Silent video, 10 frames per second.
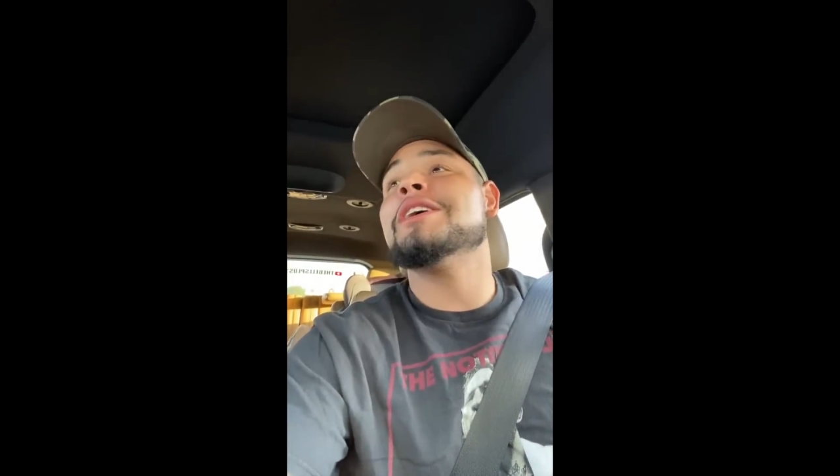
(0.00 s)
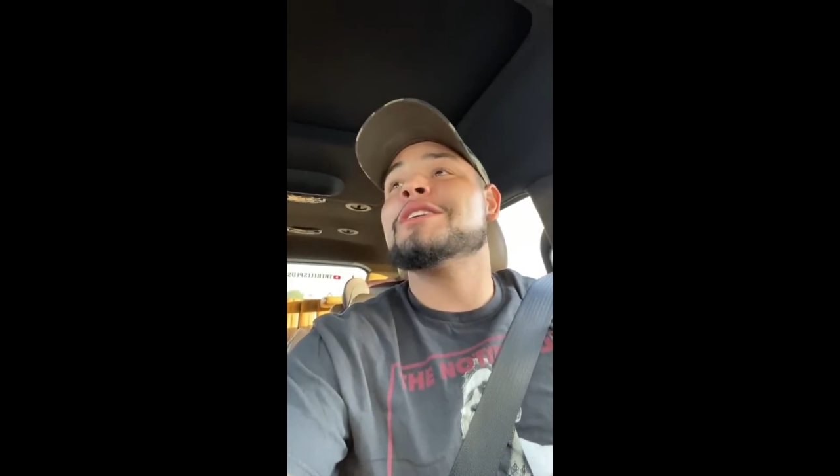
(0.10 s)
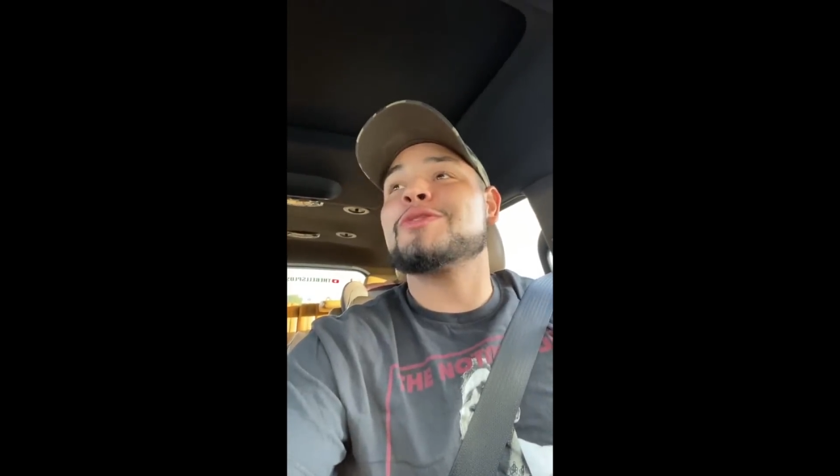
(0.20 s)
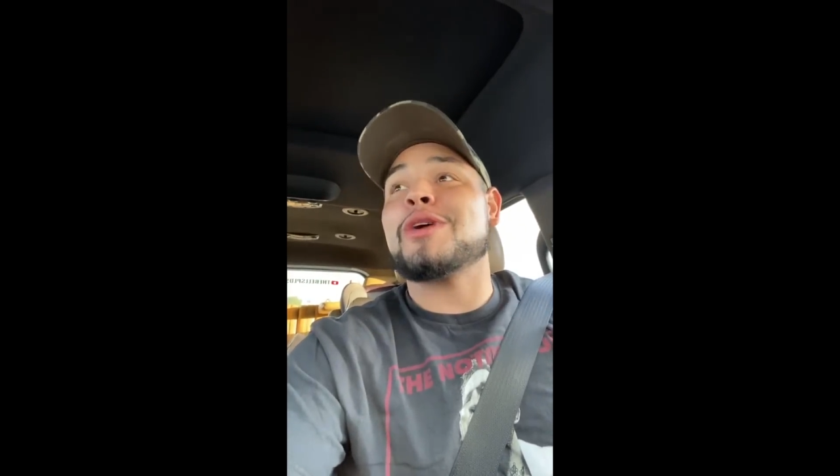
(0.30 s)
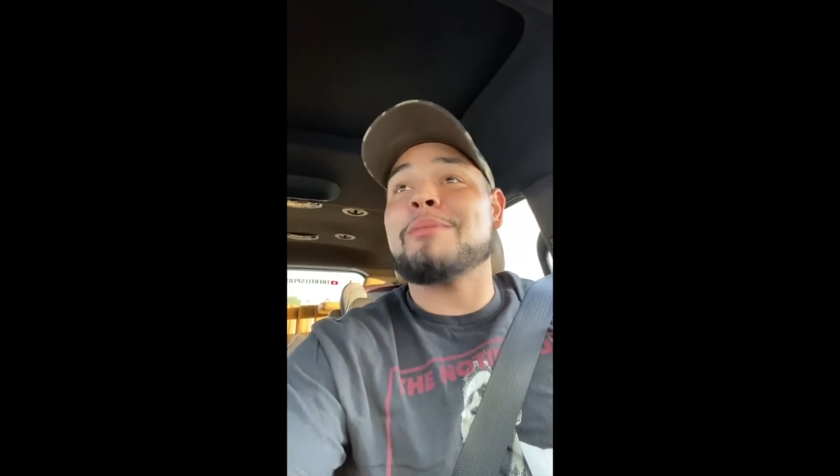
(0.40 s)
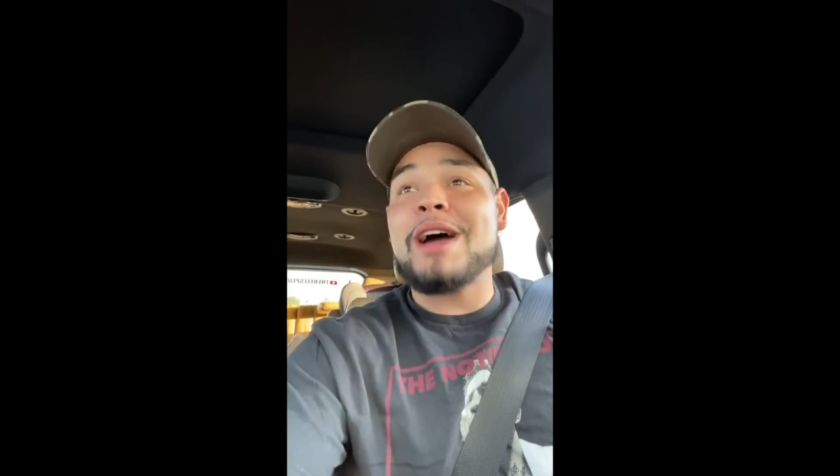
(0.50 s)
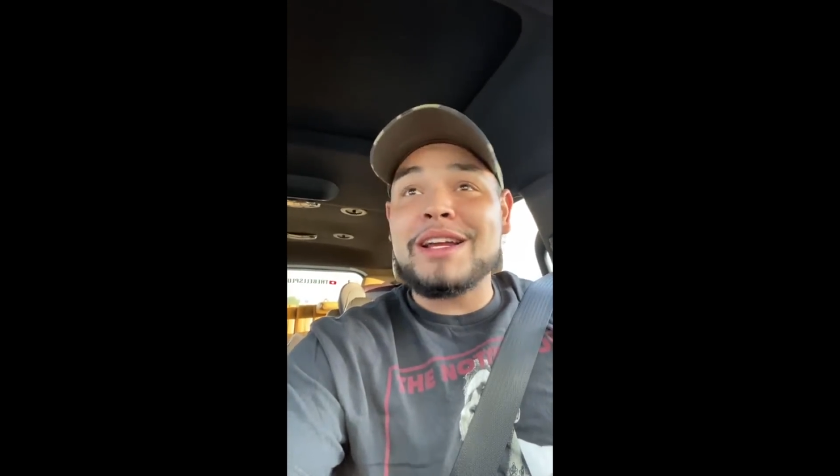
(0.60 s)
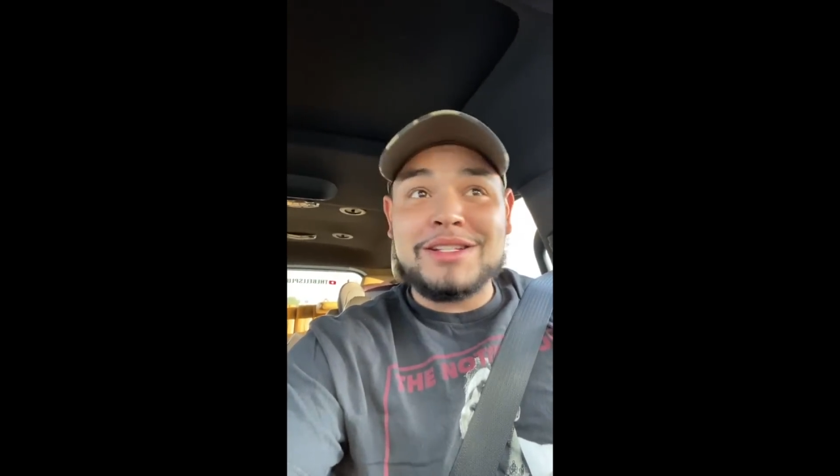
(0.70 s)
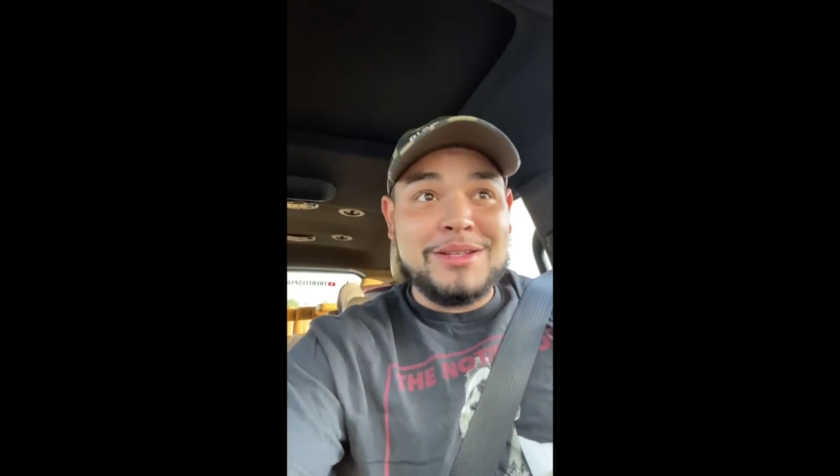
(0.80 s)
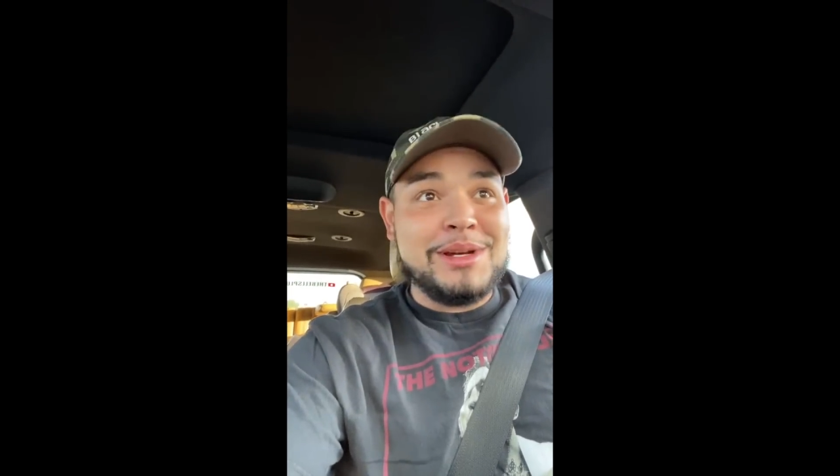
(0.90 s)
So I'm
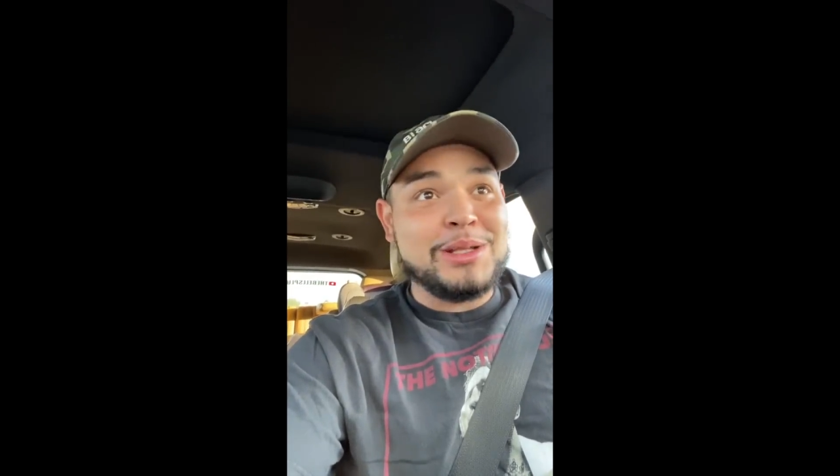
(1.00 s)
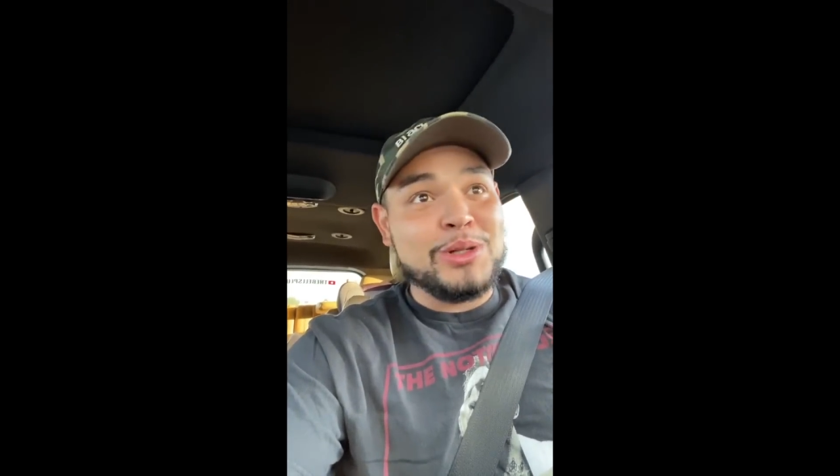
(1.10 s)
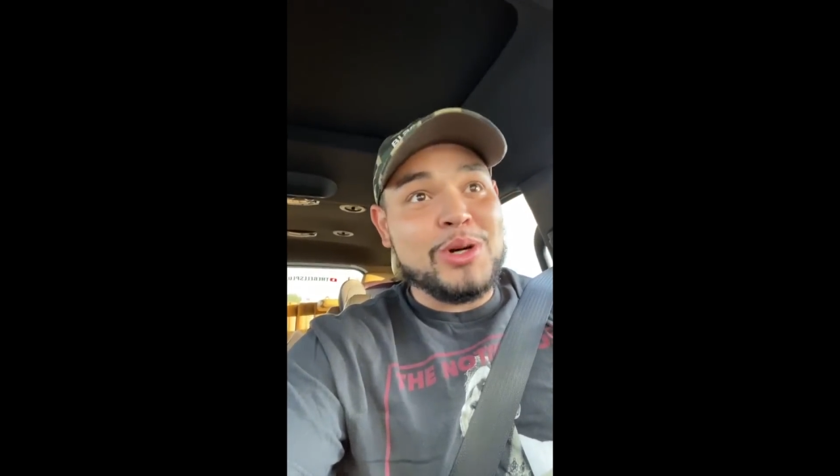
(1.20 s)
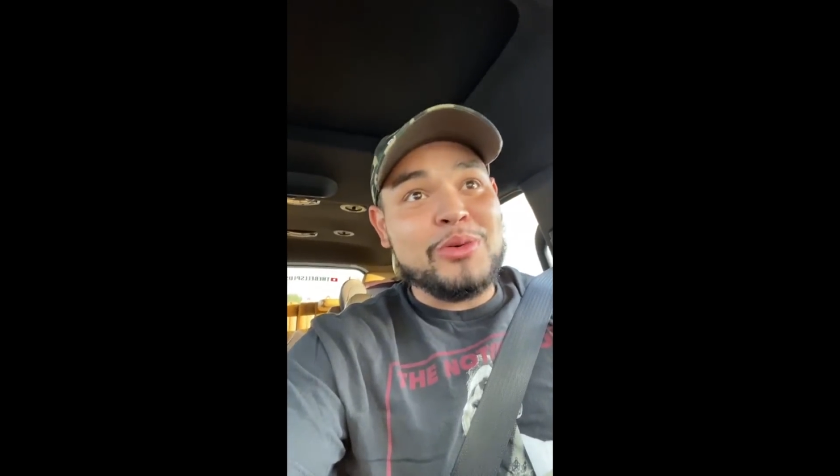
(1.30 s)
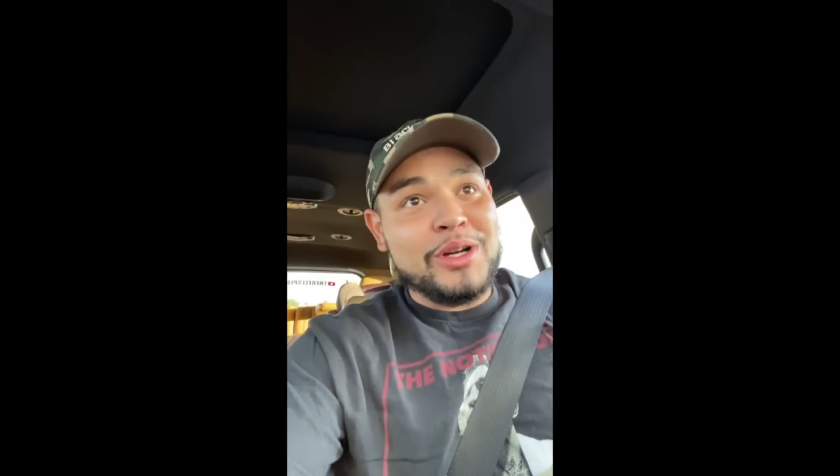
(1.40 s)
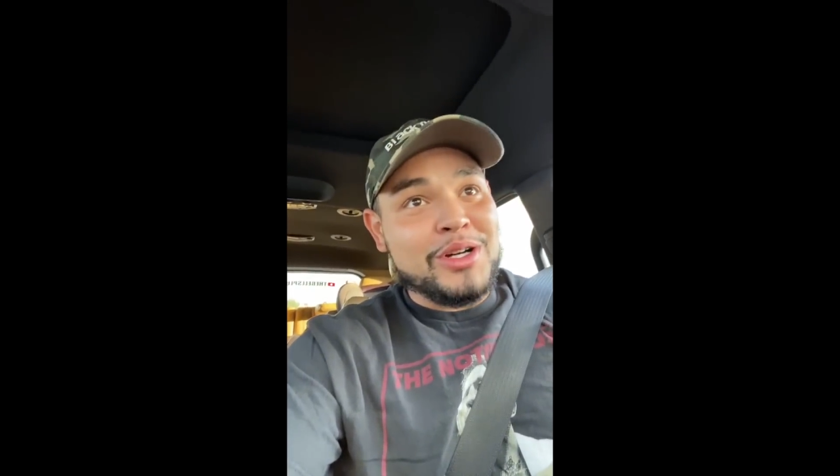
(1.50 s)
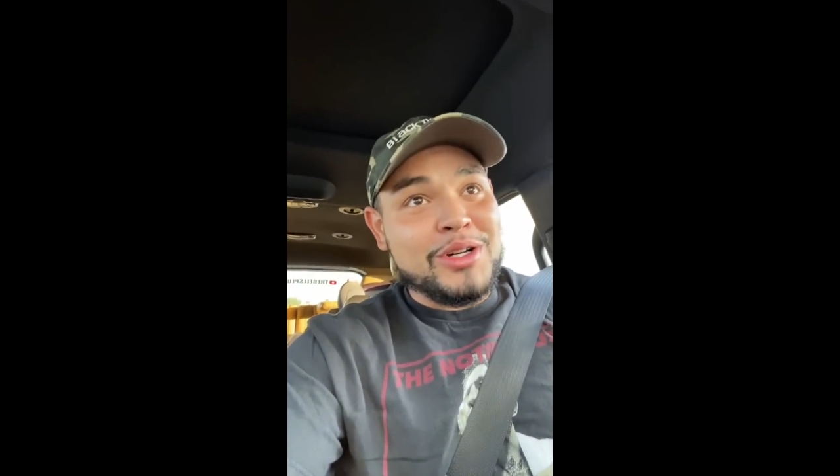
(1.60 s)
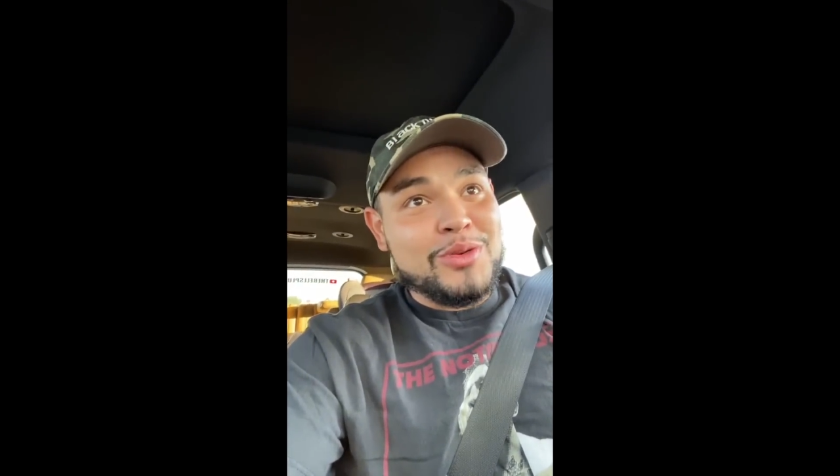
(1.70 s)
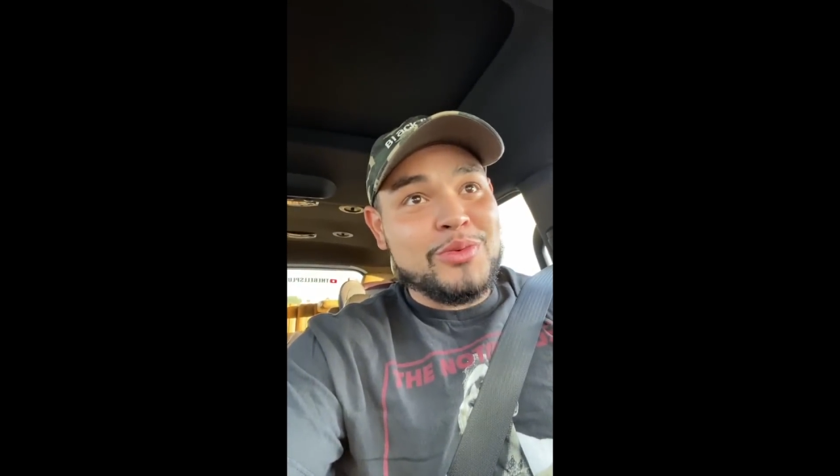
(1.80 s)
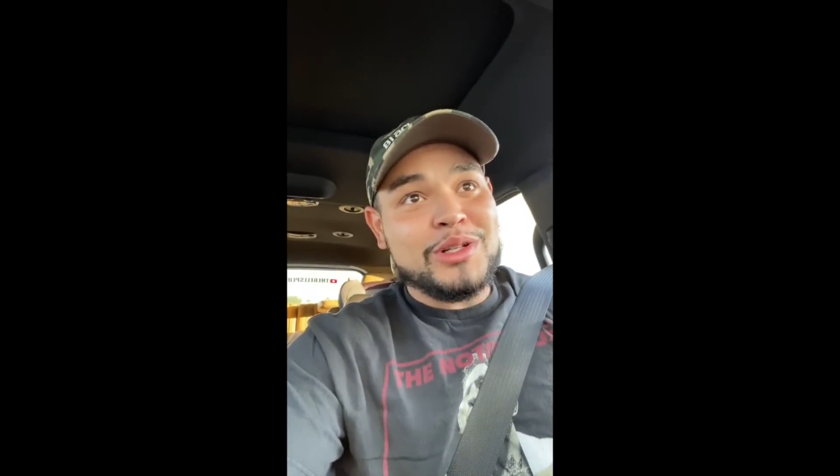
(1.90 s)
actually about to go in
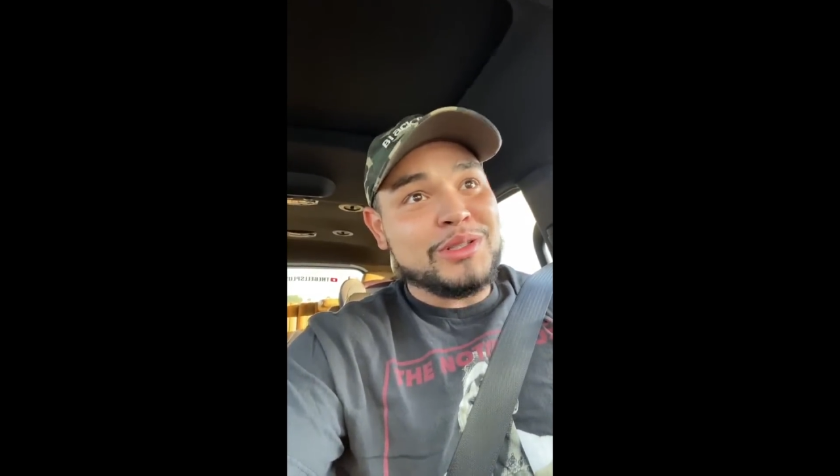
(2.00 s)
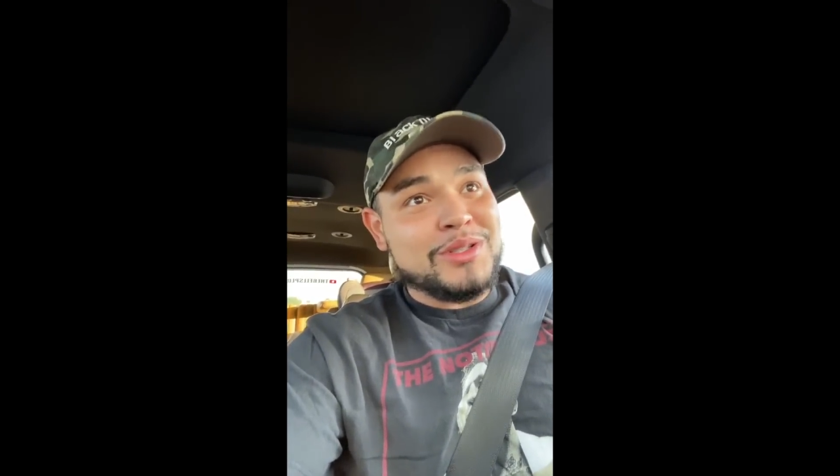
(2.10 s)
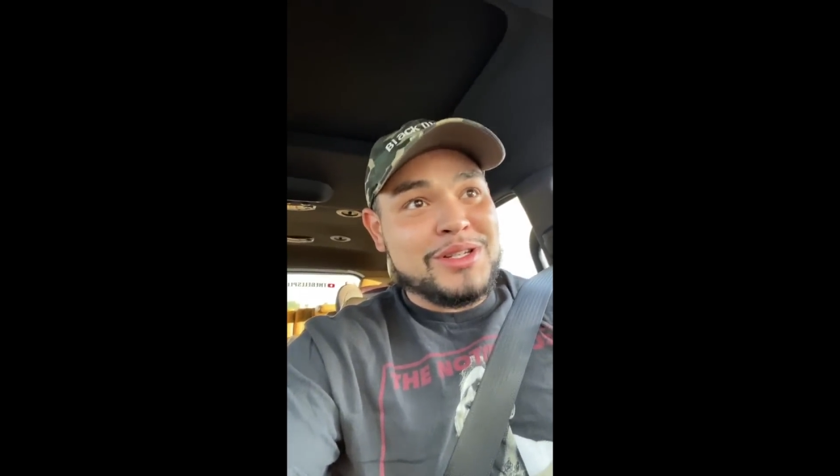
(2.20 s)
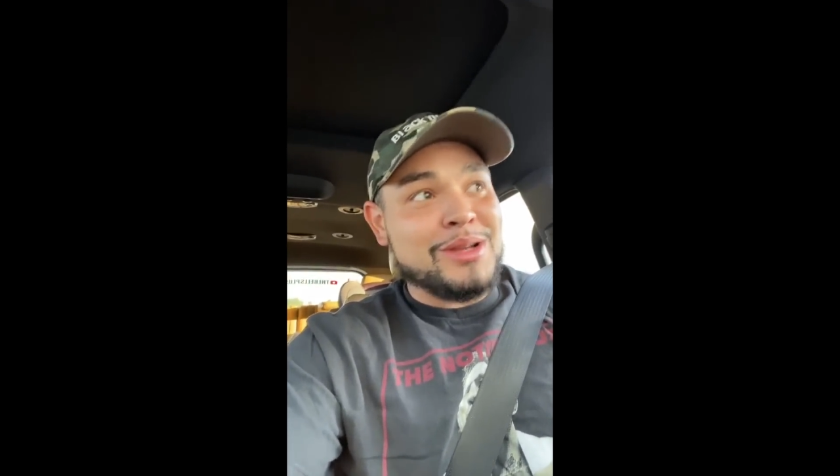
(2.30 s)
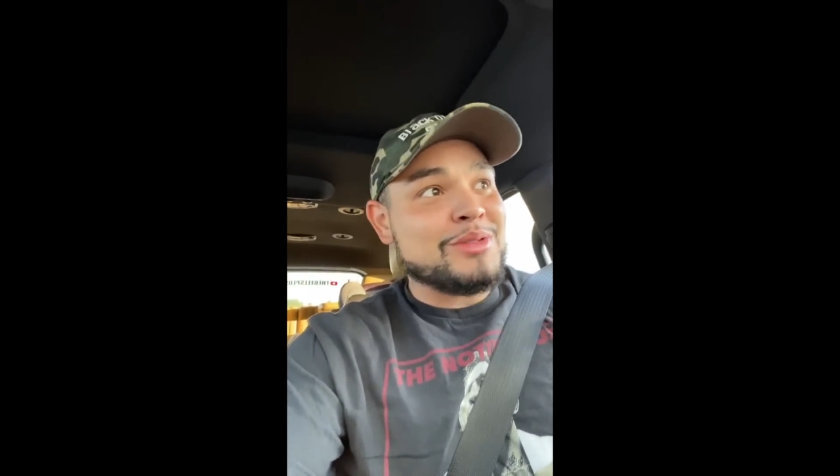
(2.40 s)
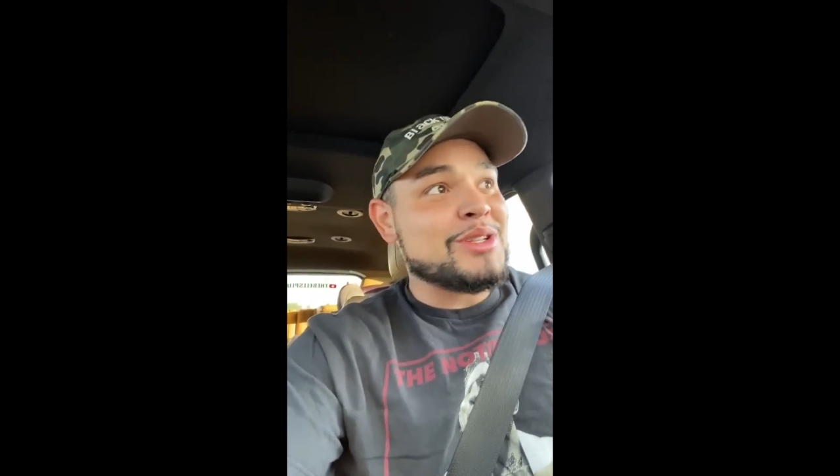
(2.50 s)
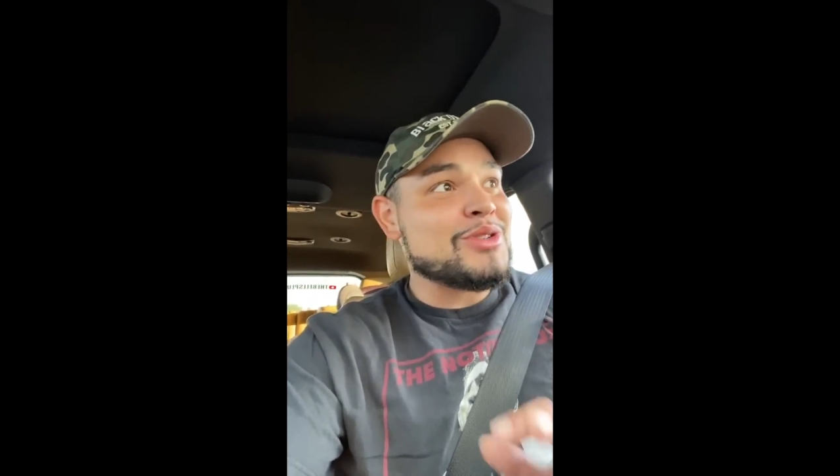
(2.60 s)
Goodwill or something,